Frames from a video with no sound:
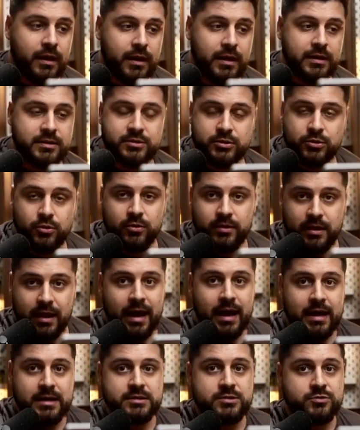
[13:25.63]
It's not
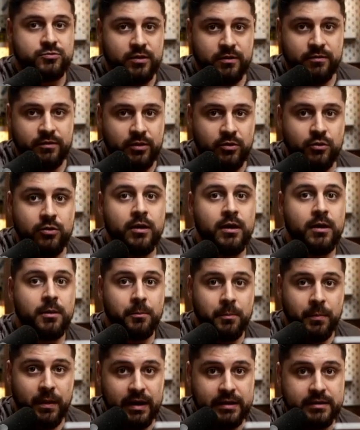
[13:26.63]
as trivial,
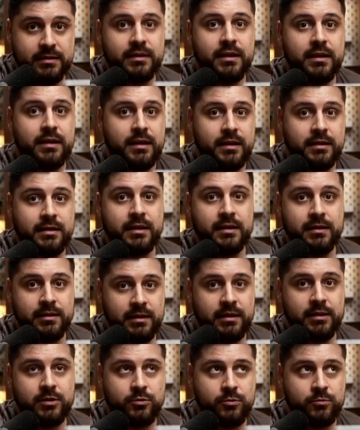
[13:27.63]
but it can
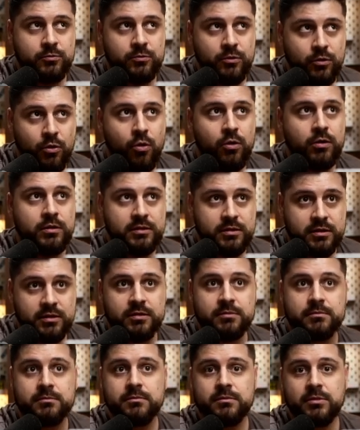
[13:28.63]
lead to long
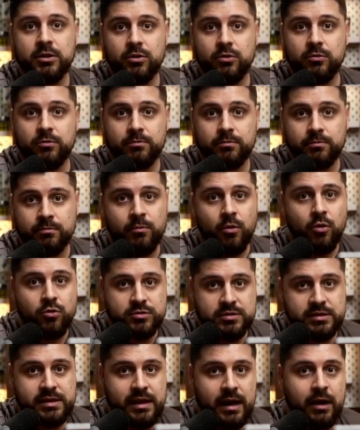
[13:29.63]
term, you know,
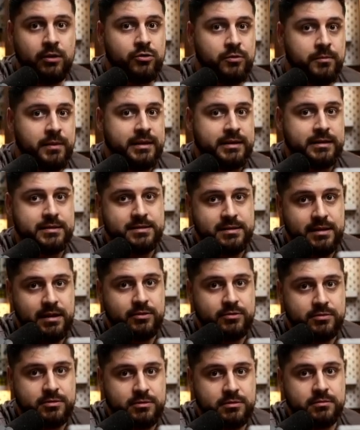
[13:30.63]
mostly automated
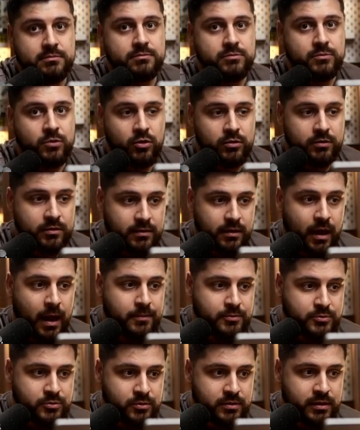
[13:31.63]
sales not
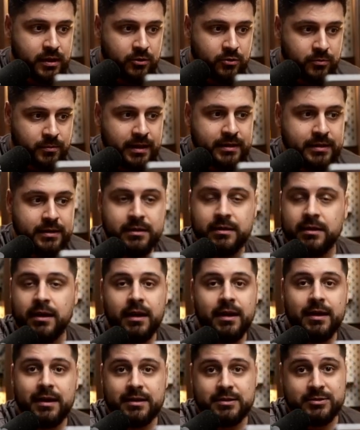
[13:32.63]
absolutely automated.
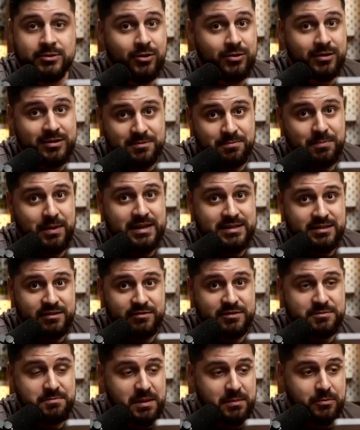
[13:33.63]
It's not as
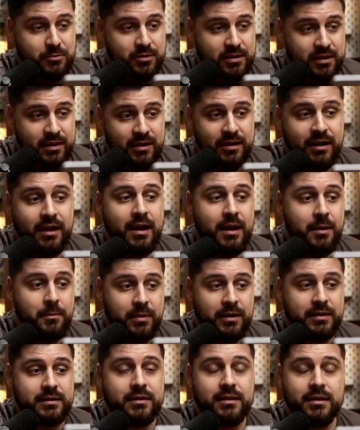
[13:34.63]
passive as people think,
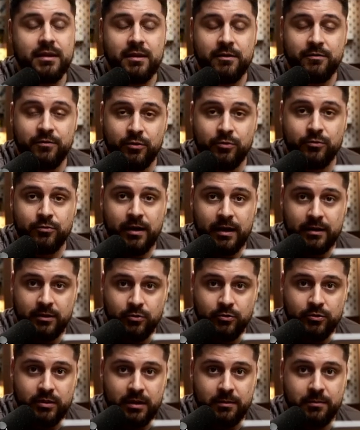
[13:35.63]
but if you write
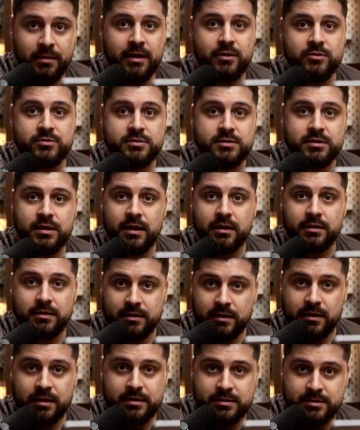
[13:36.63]
good emails and
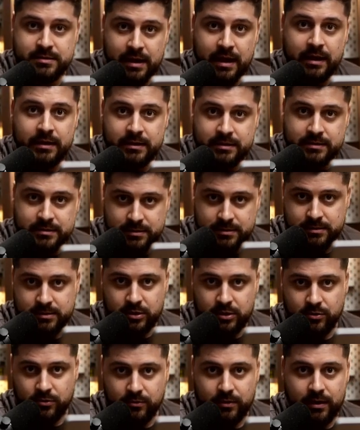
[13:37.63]
at least that is,
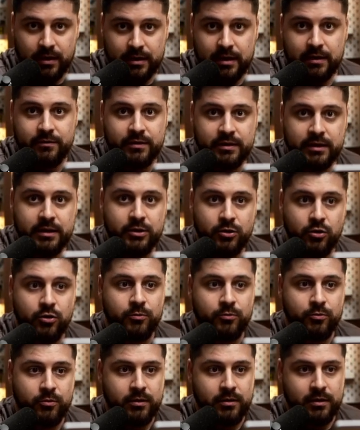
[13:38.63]
you know, a given in
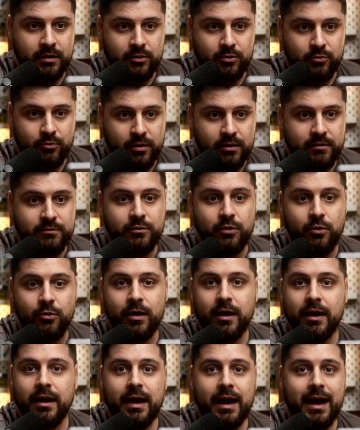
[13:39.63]
your in your
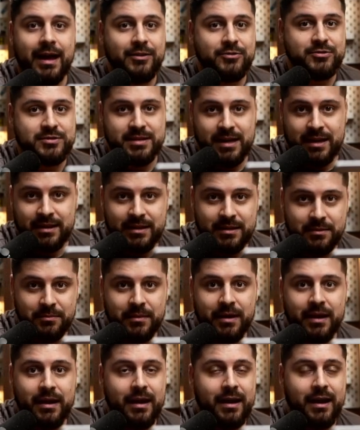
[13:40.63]
workflow and you send
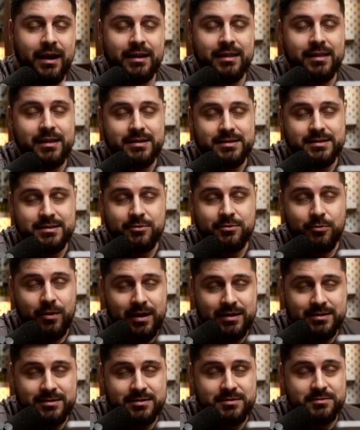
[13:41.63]
them at least
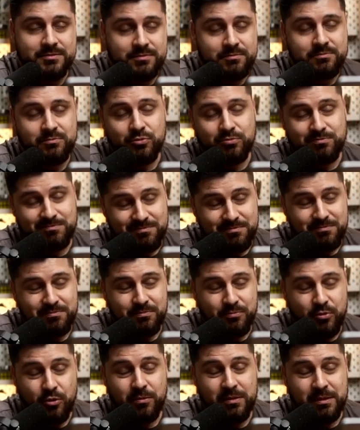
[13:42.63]
once
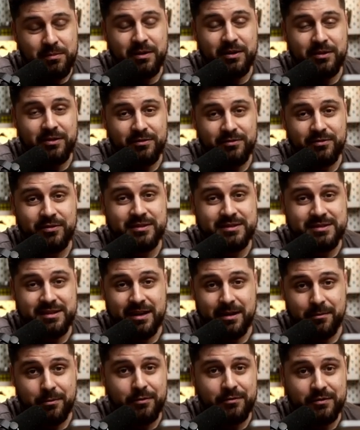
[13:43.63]
probably better if it's
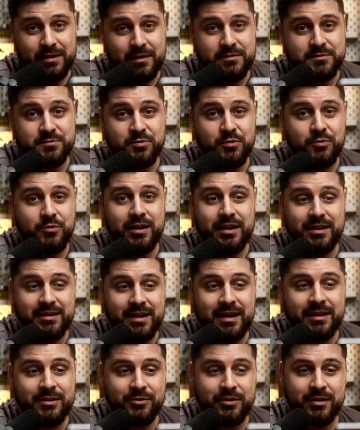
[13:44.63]
a couple of times per
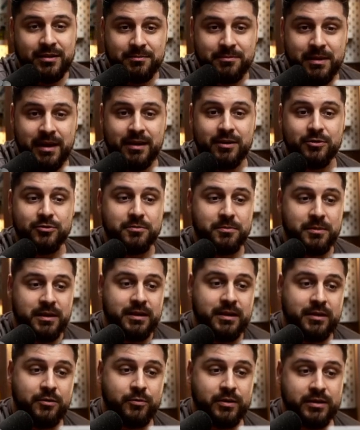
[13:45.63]
week then you can make good
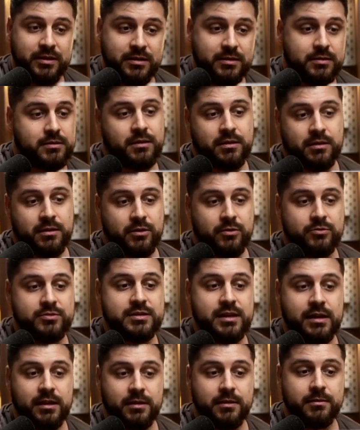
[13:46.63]
money with uh, you know
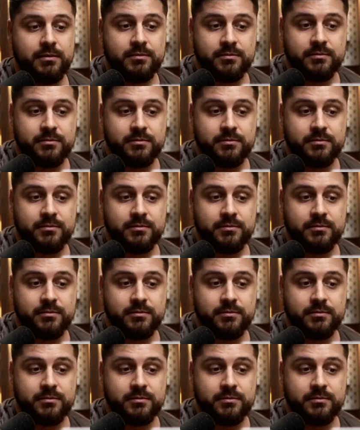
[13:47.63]
selling